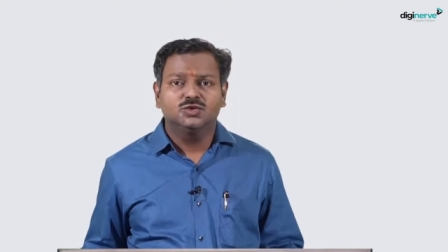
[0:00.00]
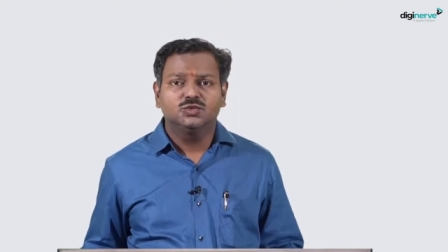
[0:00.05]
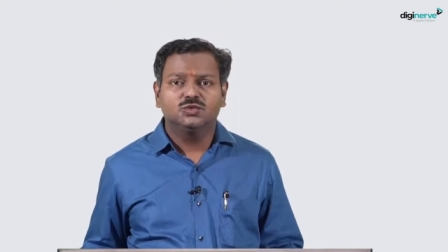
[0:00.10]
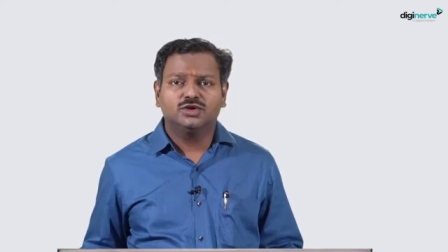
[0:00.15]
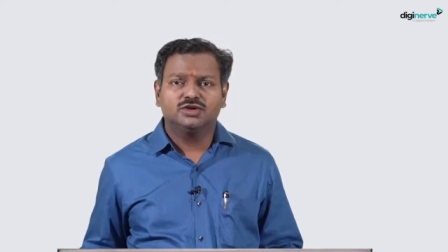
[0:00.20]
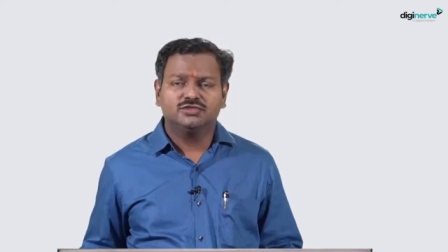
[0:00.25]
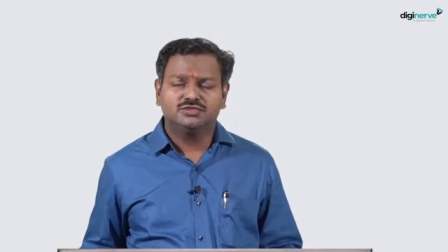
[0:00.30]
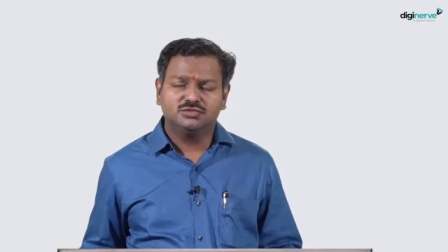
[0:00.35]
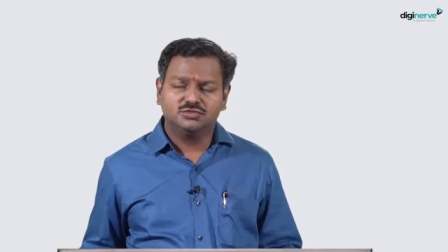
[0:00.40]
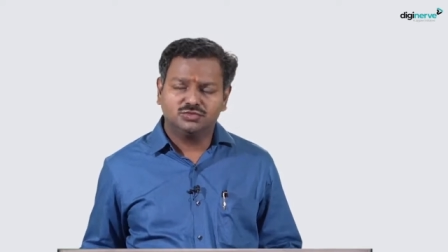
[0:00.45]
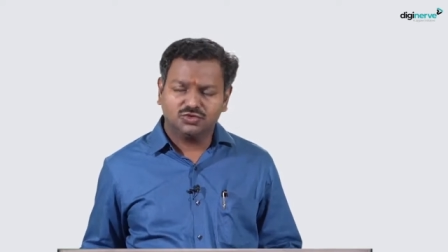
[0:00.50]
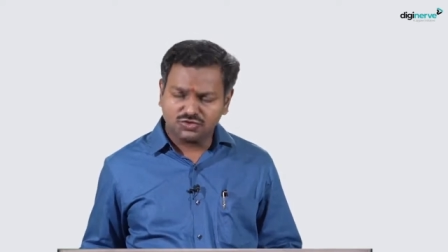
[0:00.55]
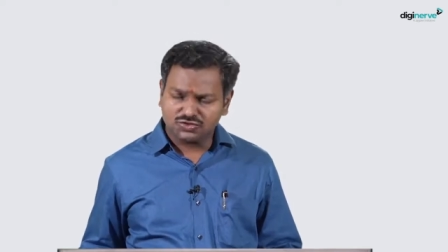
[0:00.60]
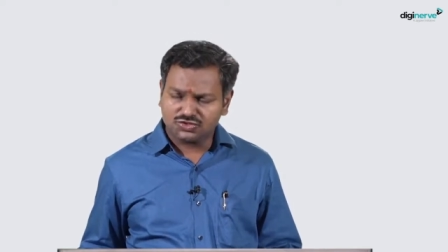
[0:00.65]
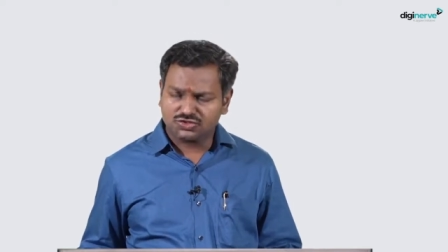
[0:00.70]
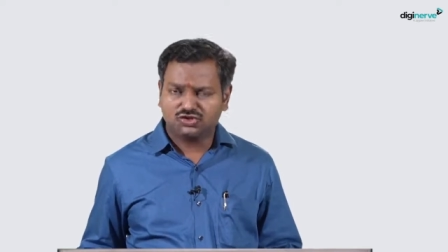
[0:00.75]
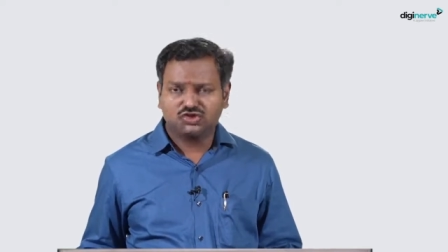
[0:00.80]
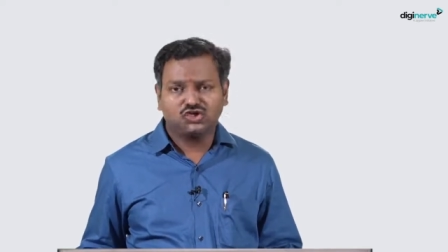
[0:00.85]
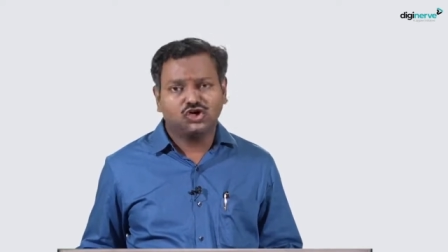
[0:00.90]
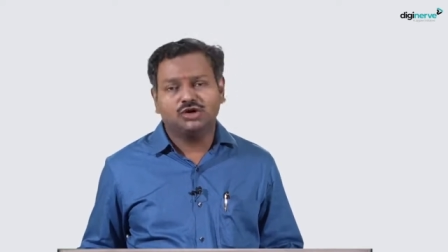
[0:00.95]
One of the
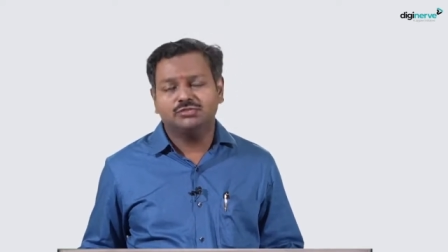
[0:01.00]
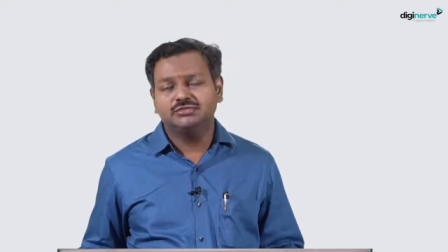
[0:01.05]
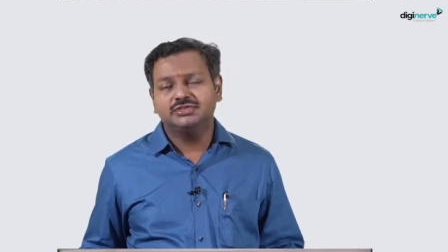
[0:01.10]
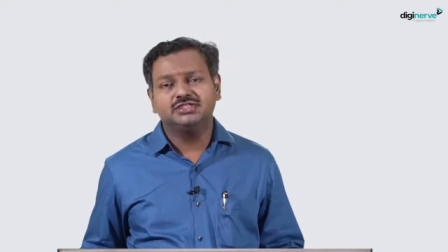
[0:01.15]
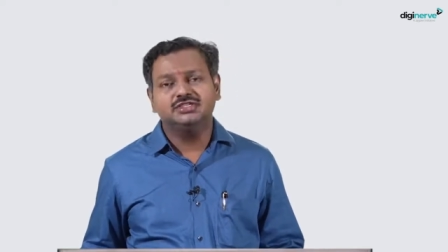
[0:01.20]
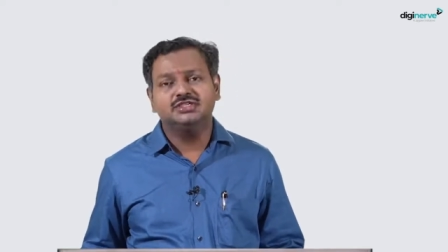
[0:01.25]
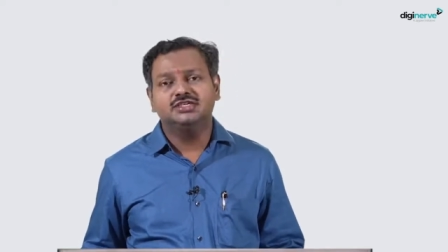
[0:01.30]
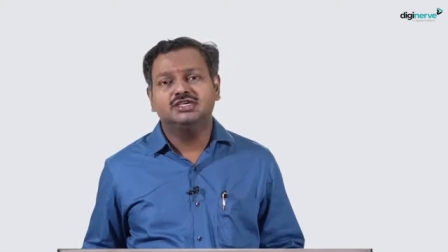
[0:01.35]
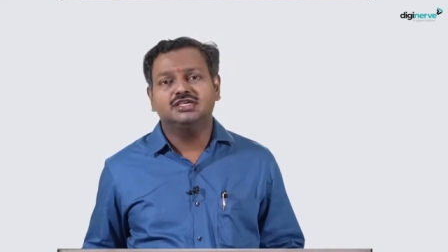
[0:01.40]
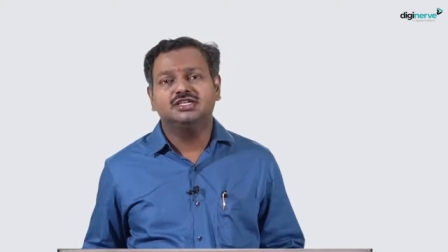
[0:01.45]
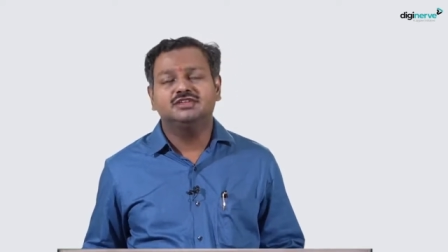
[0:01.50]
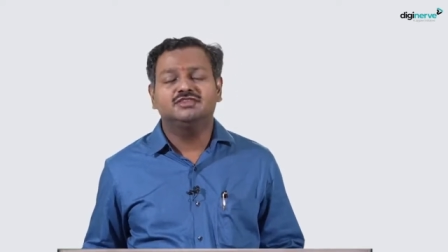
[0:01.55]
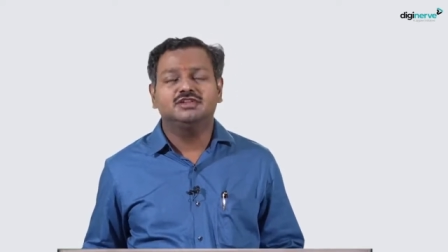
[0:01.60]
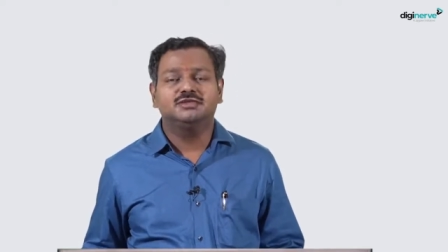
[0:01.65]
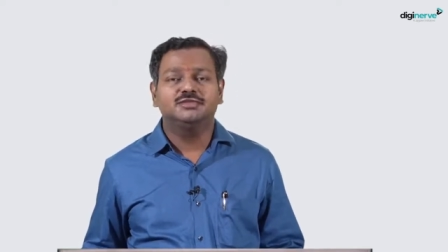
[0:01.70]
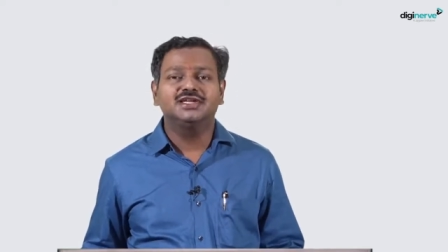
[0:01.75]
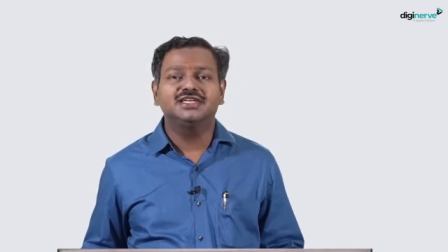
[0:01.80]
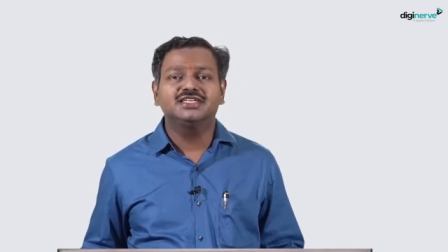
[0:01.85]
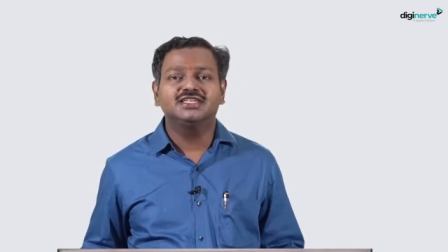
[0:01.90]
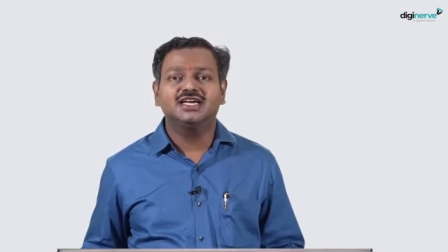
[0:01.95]
most common
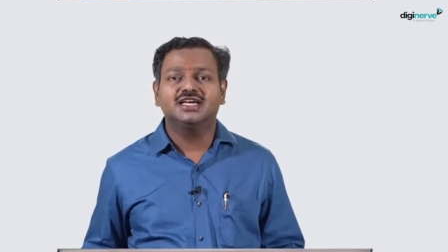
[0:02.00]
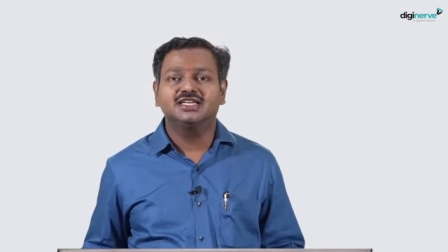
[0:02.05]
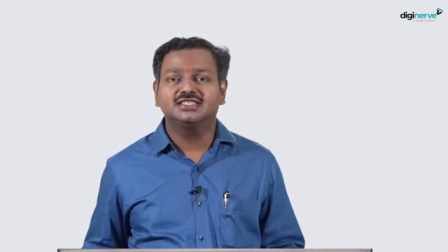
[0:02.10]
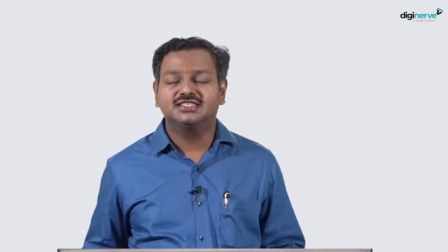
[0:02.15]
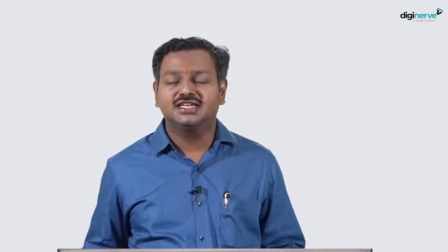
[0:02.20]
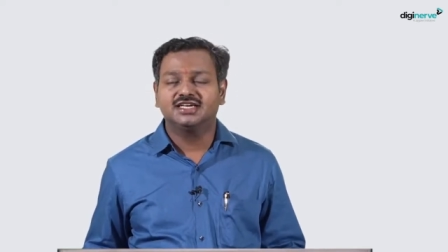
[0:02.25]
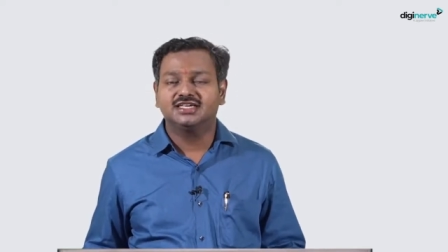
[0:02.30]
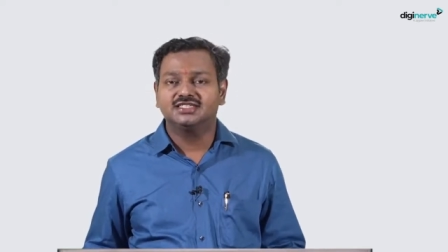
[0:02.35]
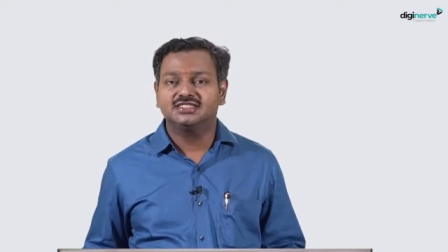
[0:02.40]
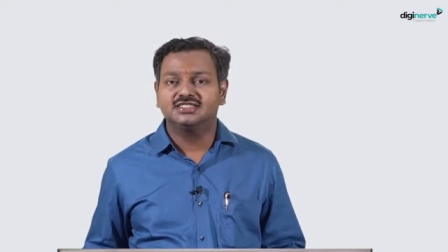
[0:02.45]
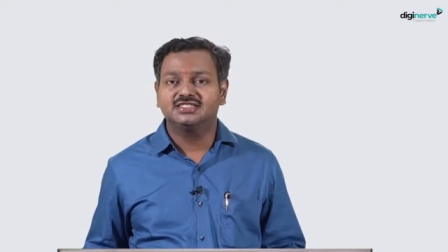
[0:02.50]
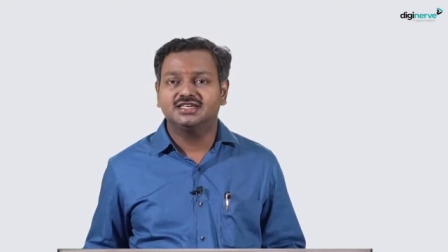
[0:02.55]
inflammatory arthritis